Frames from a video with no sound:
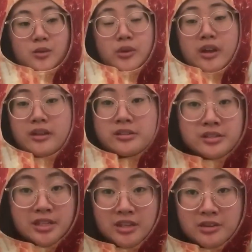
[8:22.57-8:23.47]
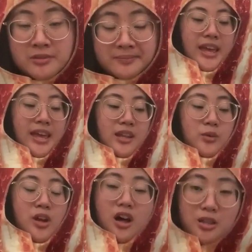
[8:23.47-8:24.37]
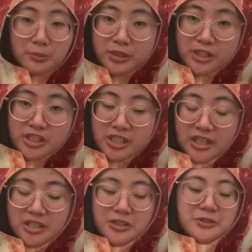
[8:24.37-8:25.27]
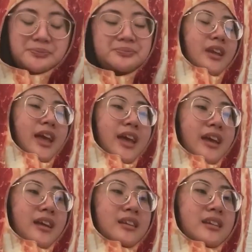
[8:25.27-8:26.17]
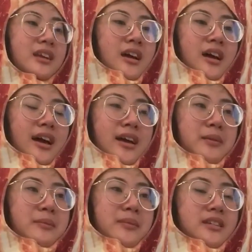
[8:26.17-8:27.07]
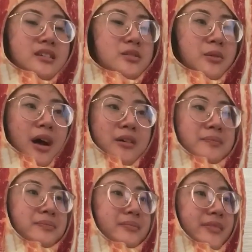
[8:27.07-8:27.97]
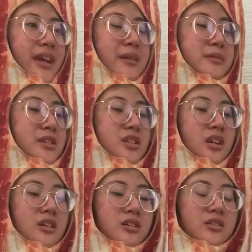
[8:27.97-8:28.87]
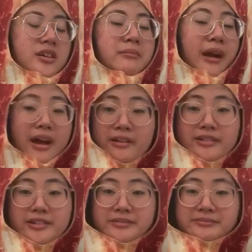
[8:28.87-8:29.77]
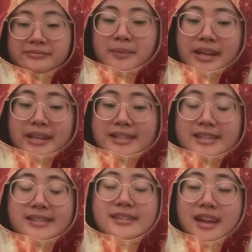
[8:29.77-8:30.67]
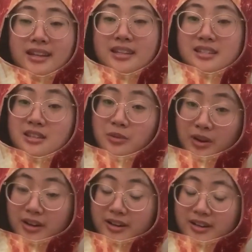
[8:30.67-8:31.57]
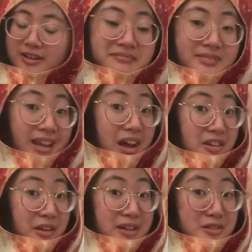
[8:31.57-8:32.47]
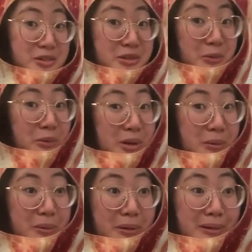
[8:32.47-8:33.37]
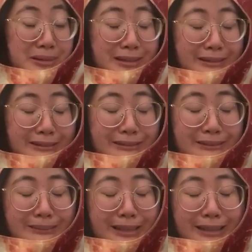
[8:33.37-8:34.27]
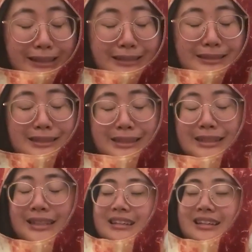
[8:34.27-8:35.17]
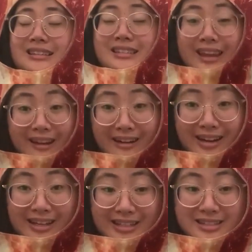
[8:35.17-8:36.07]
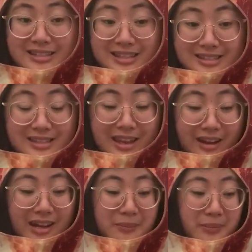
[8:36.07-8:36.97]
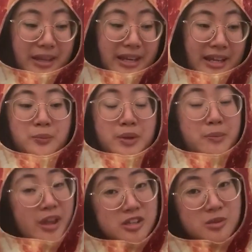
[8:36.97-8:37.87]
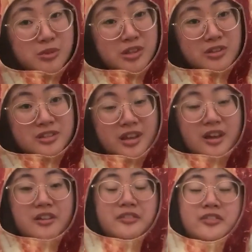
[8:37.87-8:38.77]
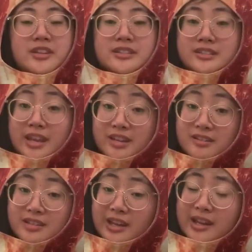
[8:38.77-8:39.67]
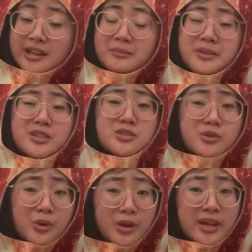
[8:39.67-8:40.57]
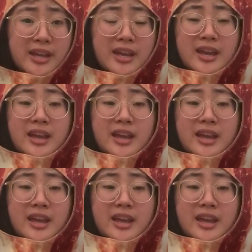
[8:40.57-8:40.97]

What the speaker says: We all see you and we all appreciate you. And I am just, wow. I'm just so proud. Because it's not easy work. Now you're entering the real world. Oh my gosh. It's scary. It's scary, but be patient with yourself. Take your time. Enjoy